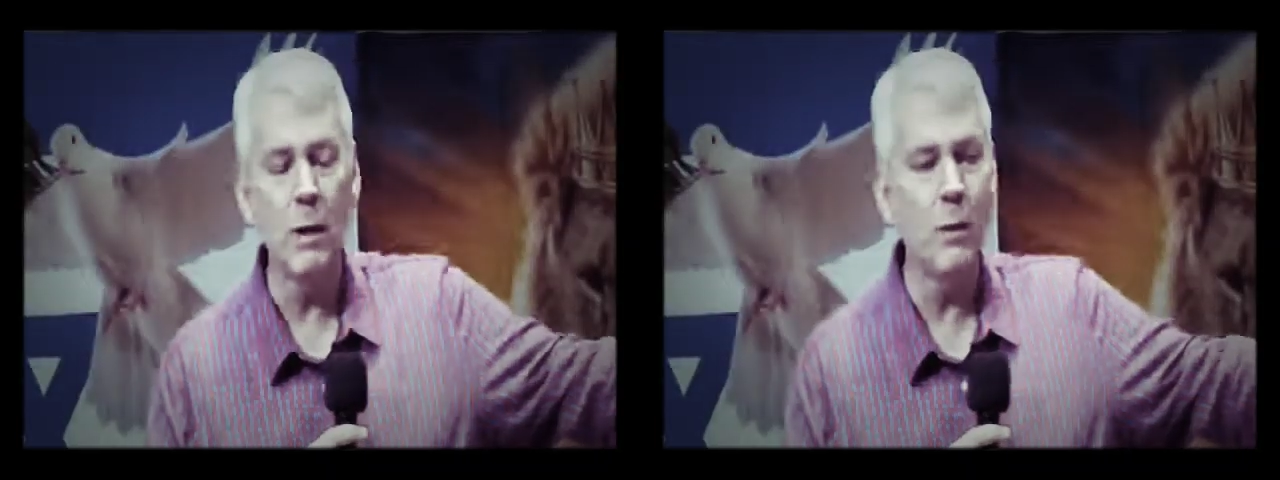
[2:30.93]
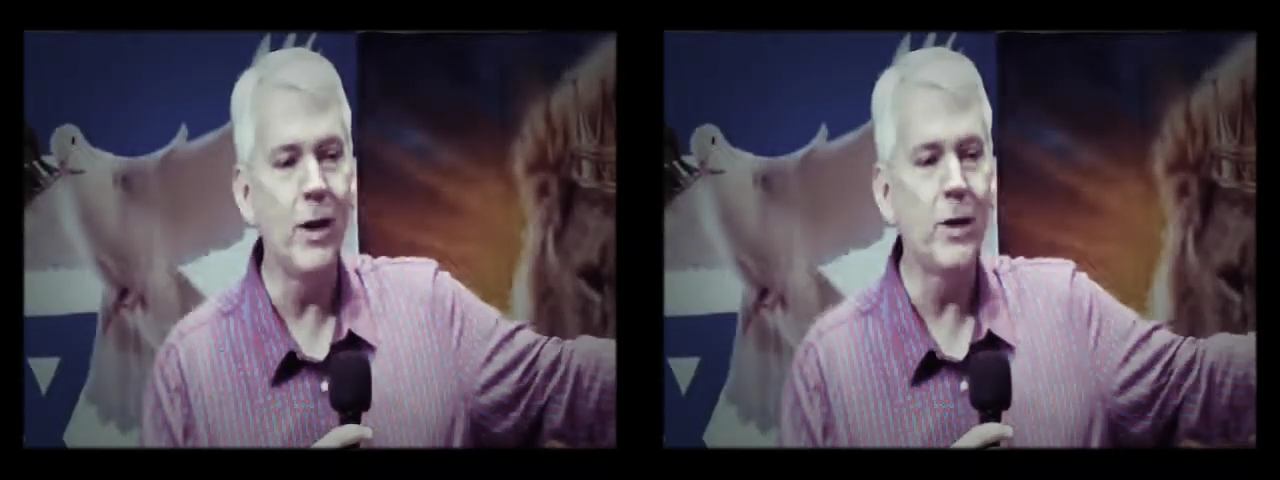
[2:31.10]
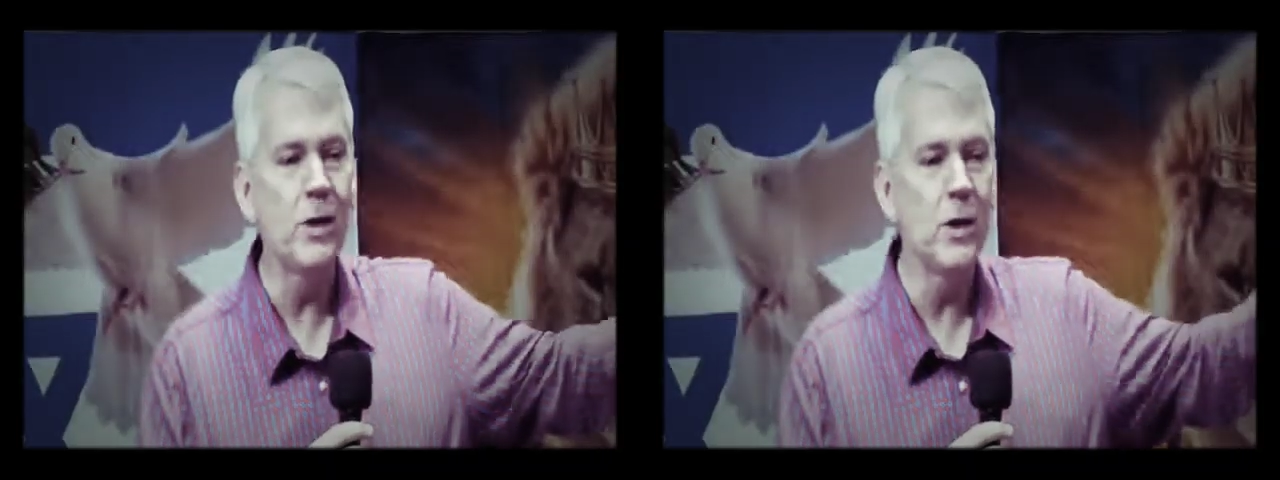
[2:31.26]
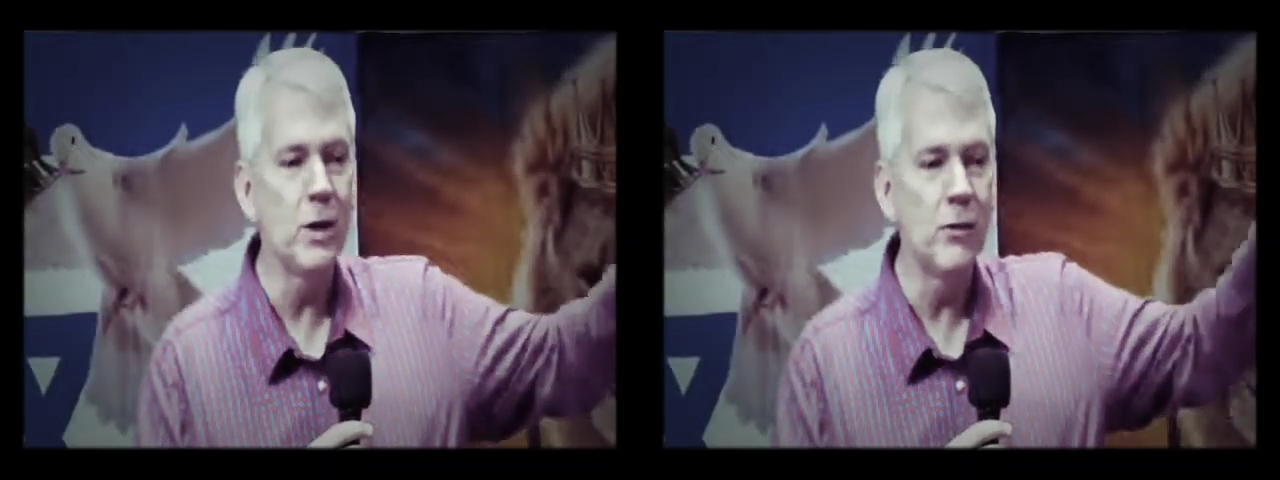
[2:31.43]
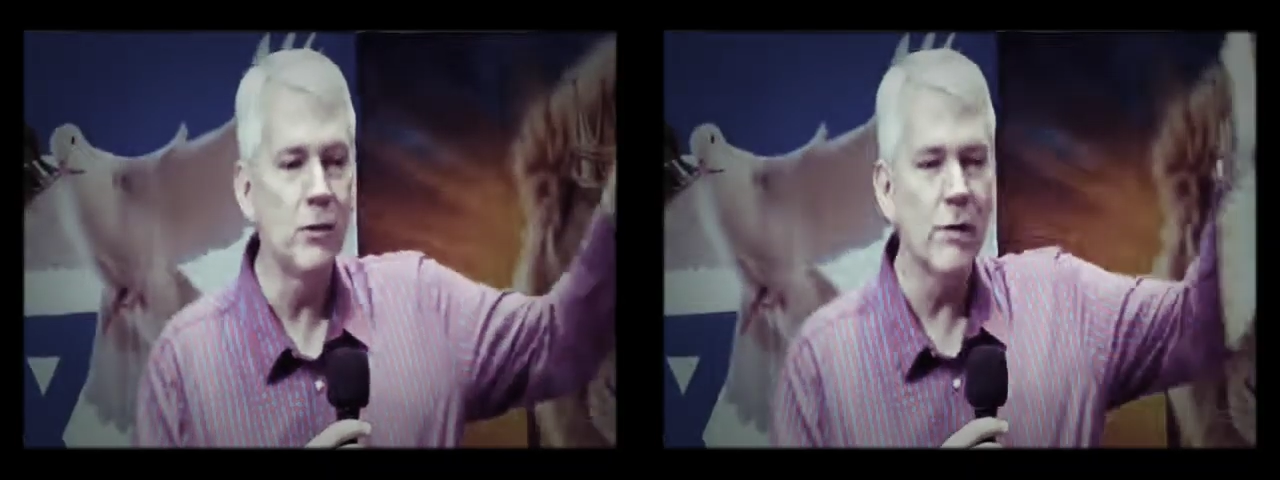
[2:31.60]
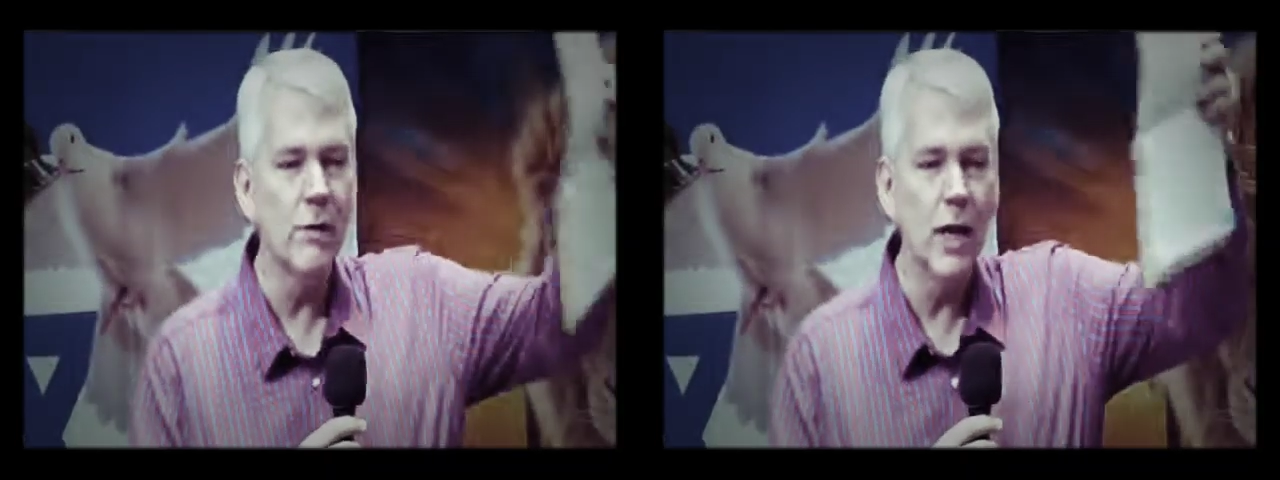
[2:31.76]
presence
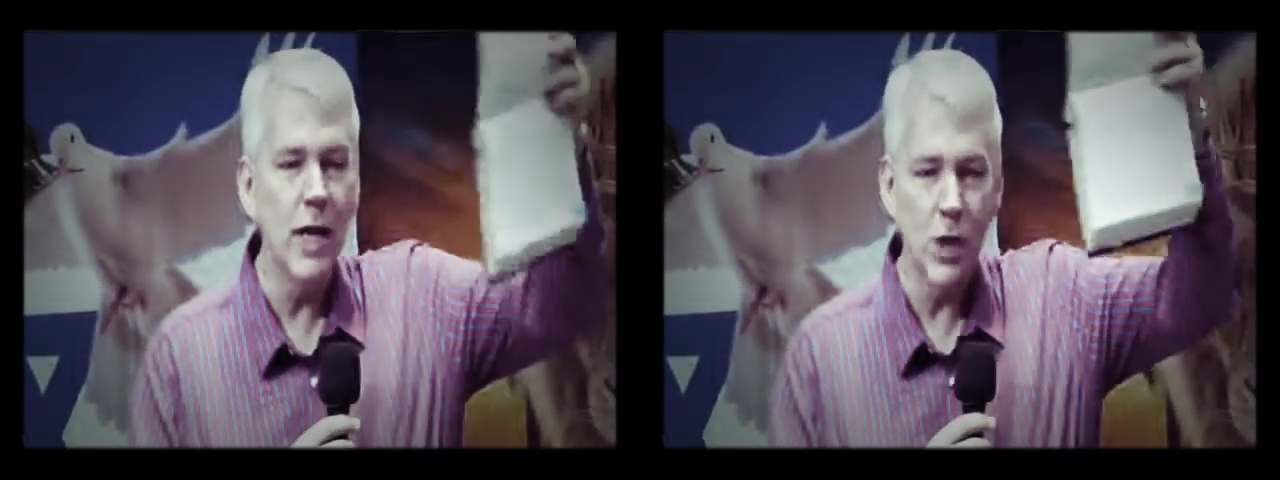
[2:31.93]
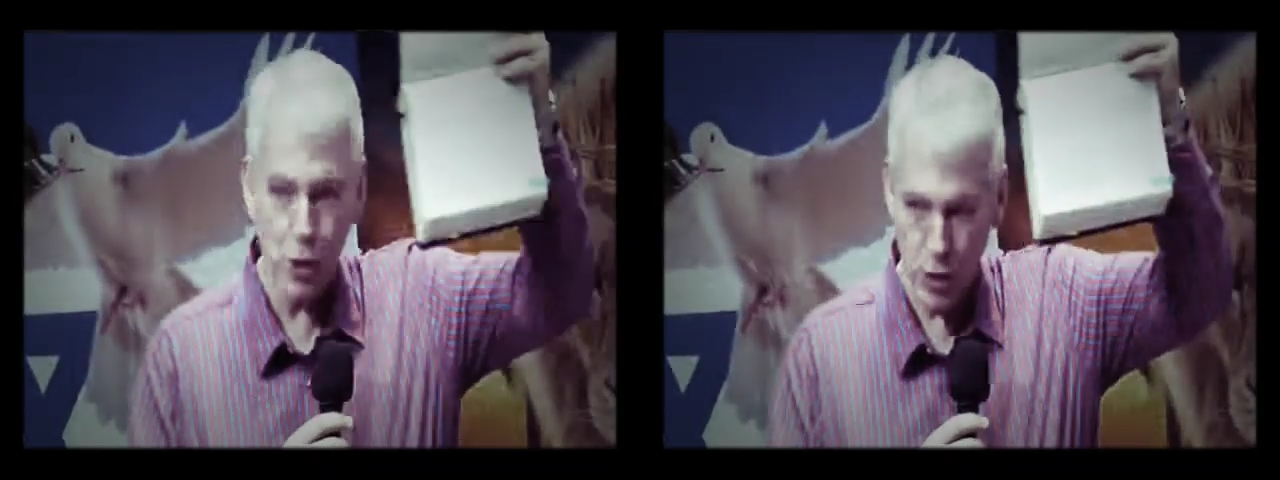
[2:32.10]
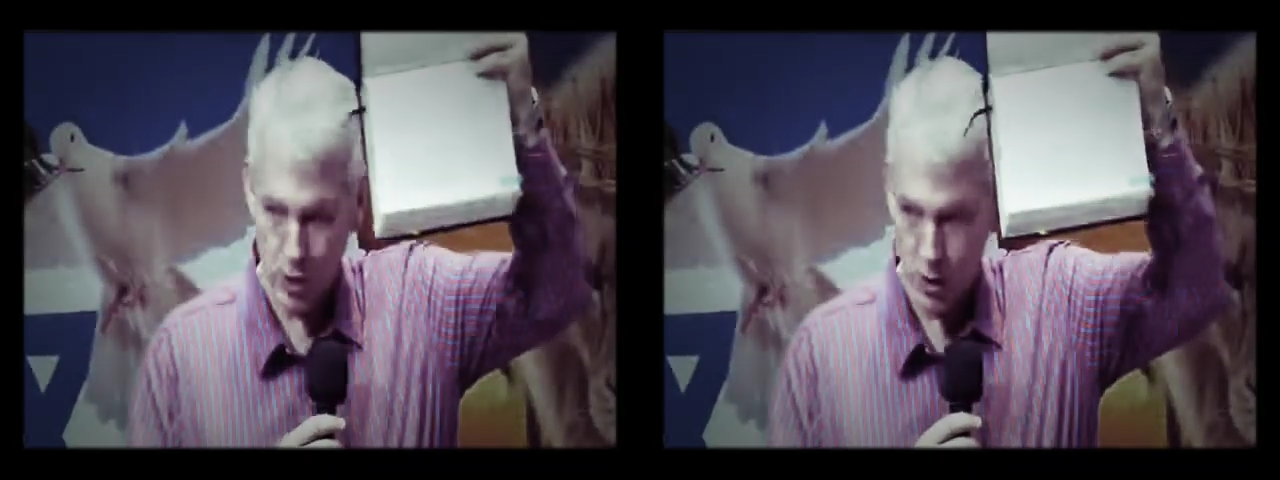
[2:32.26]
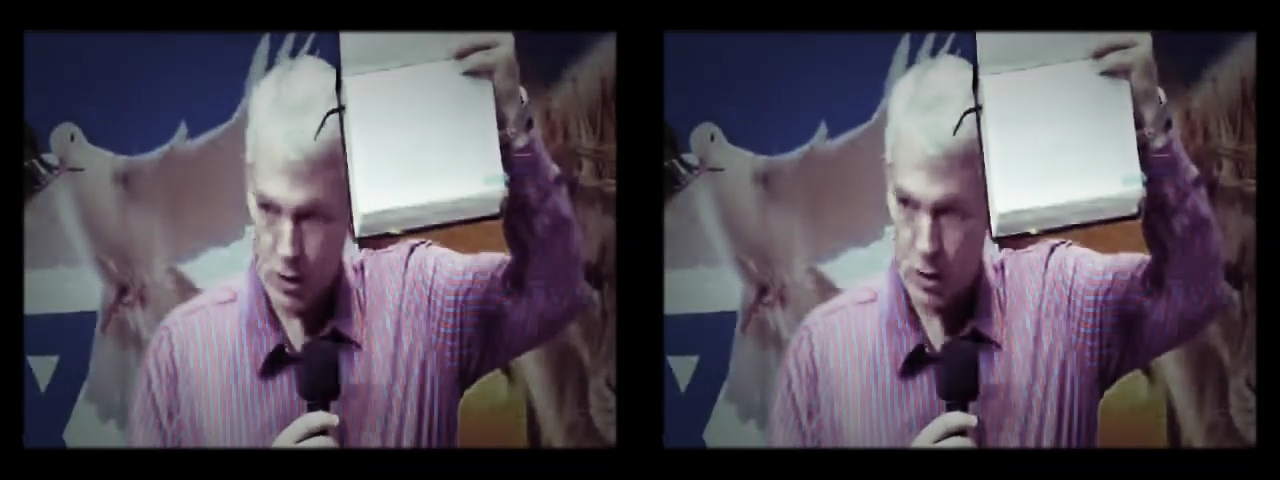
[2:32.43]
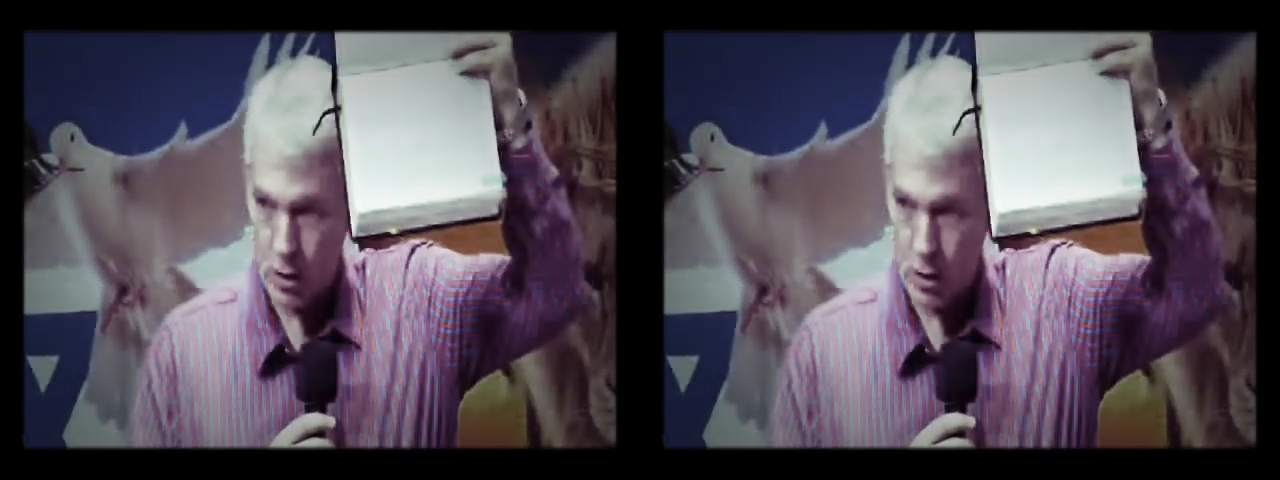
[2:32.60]
of revelation.